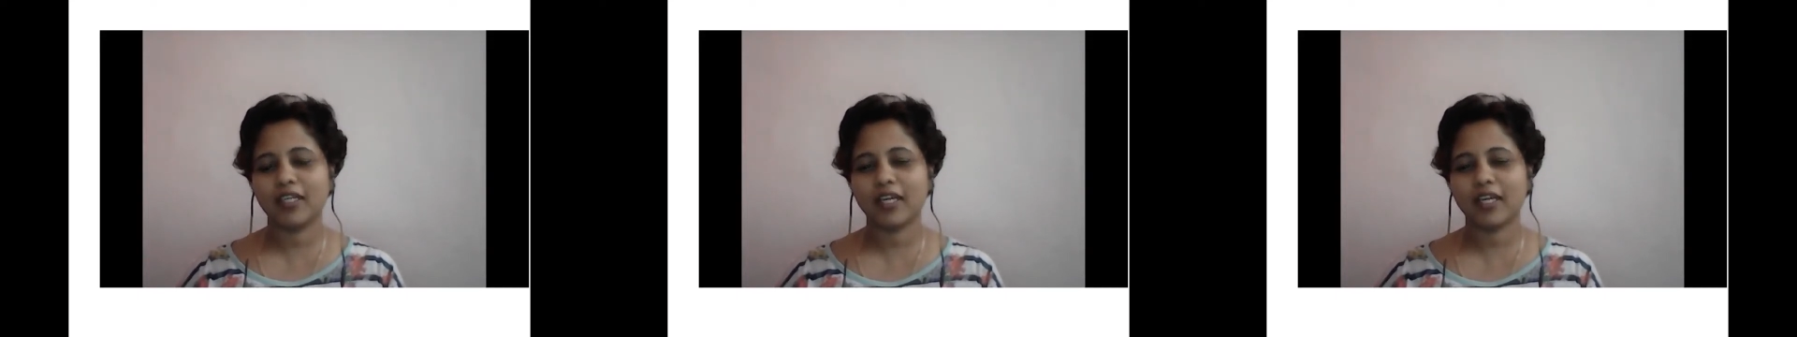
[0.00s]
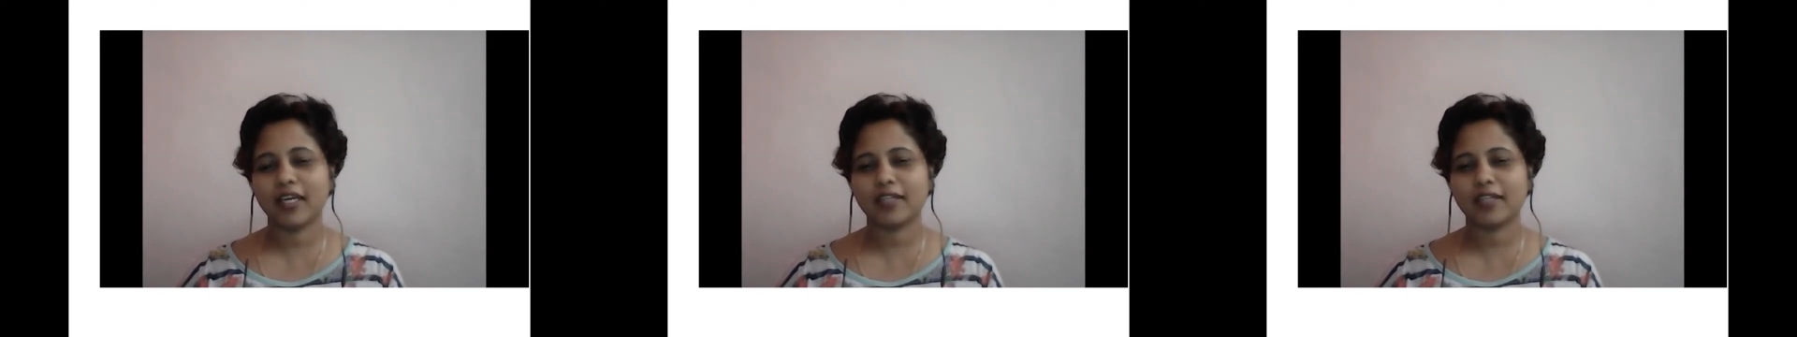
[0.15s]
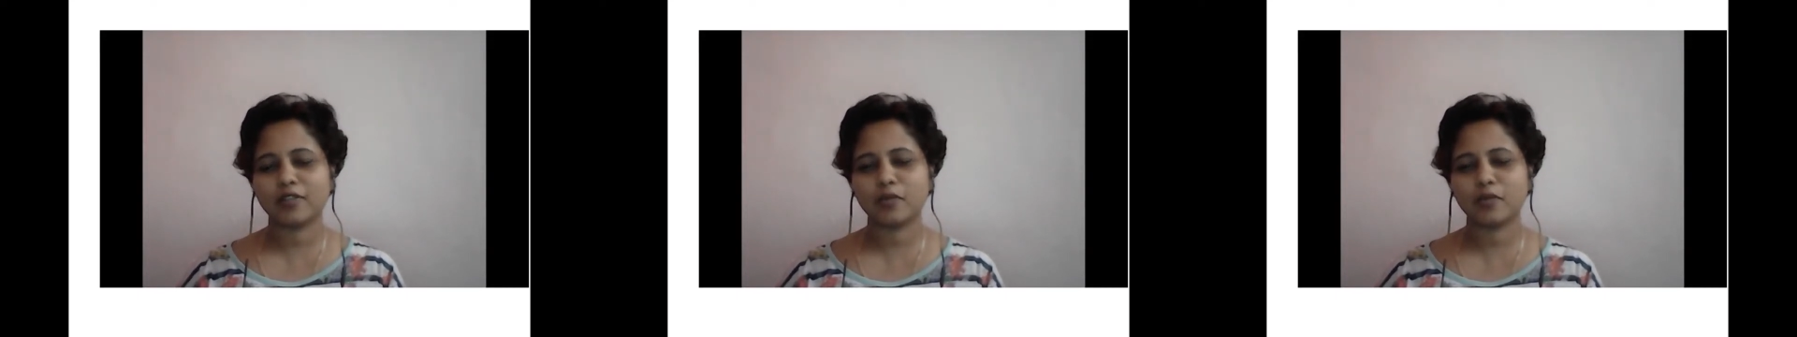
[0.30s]

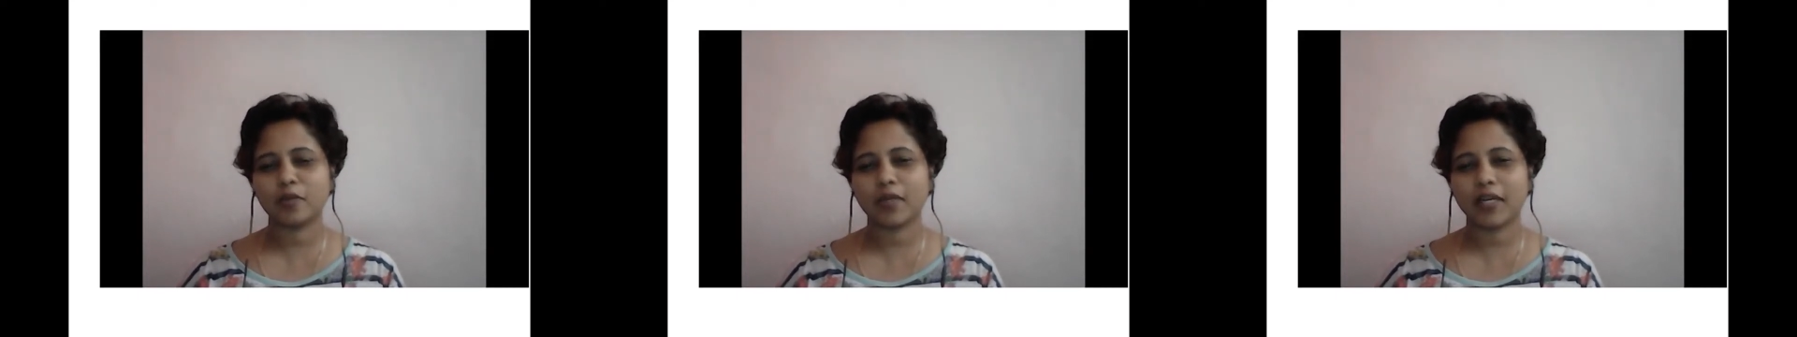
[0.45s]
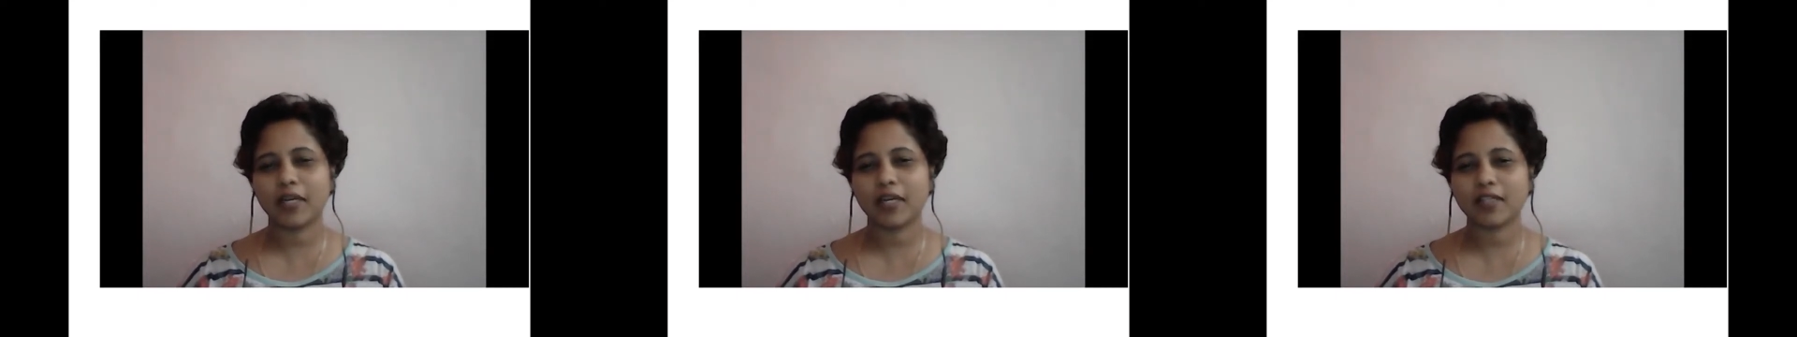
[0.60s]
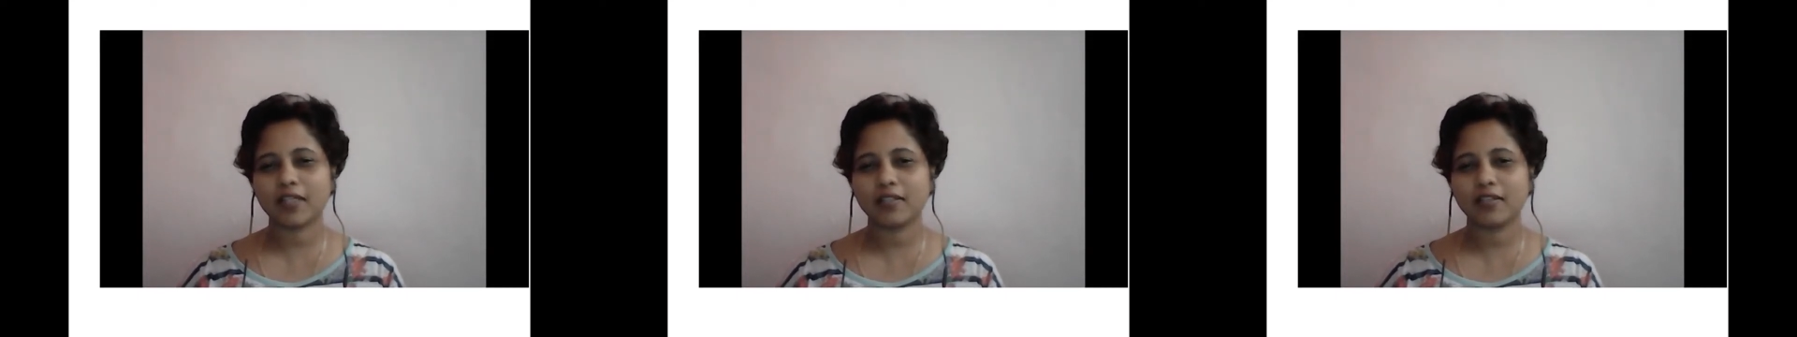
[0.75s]
as well
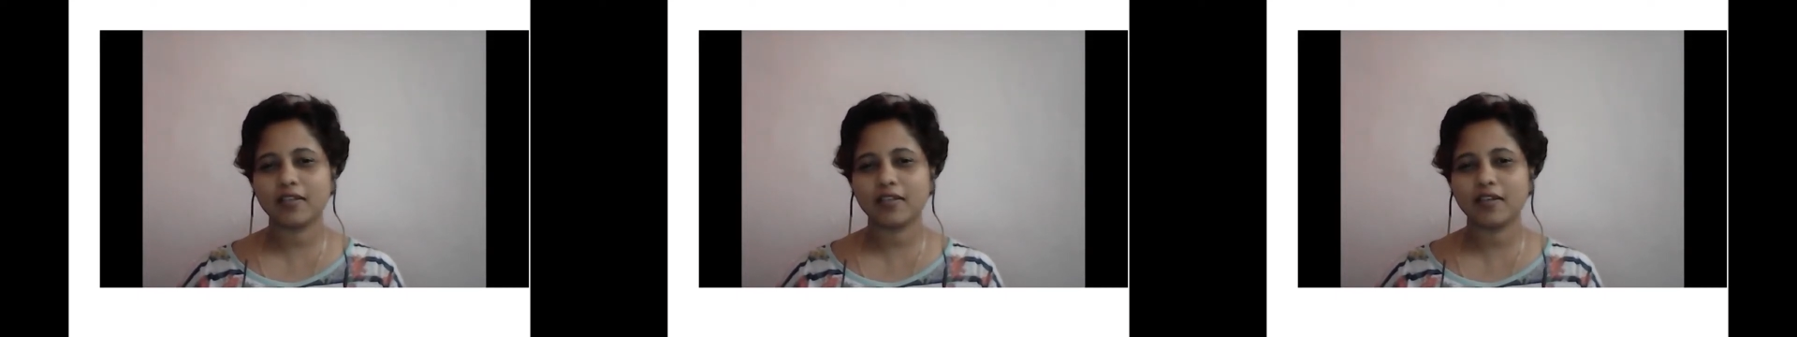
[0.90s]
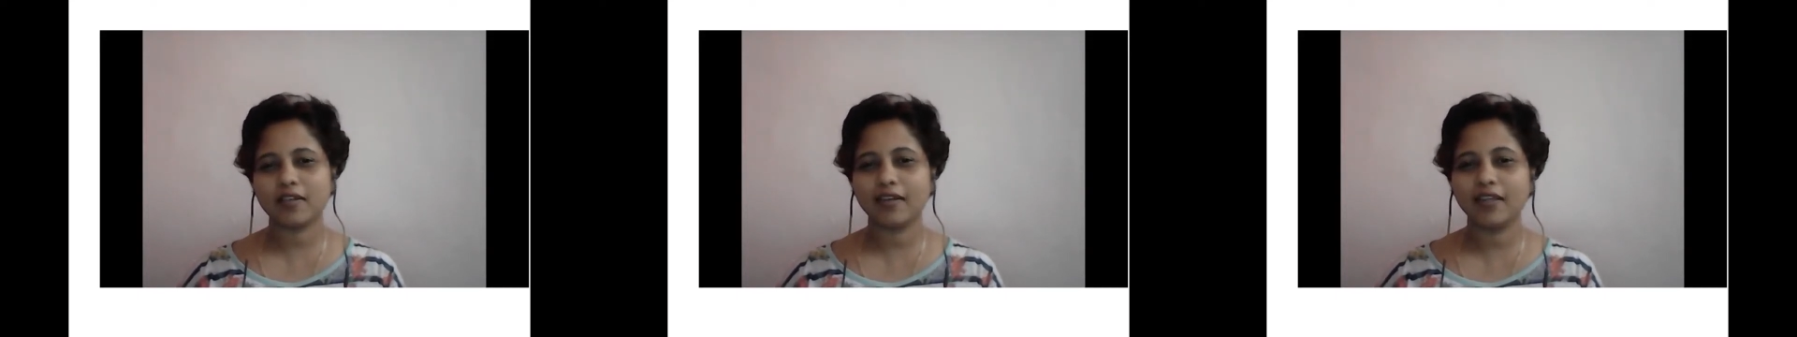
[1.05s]
as an